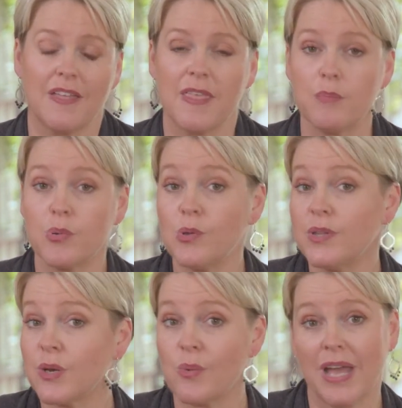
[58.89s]
That
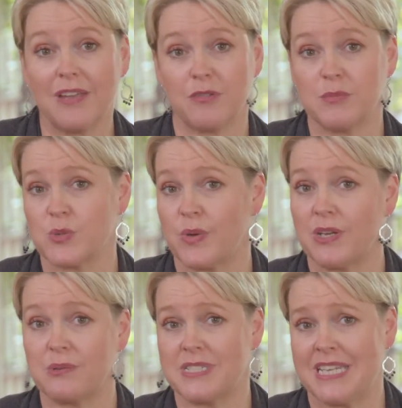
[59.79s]
pulling away from a
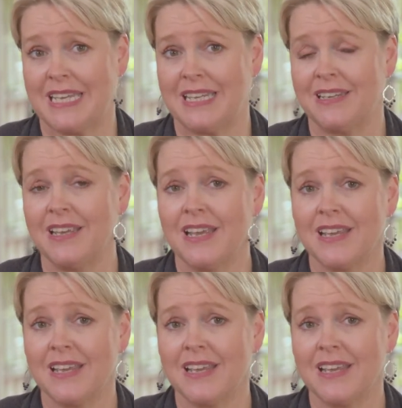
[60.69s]
tween or a teen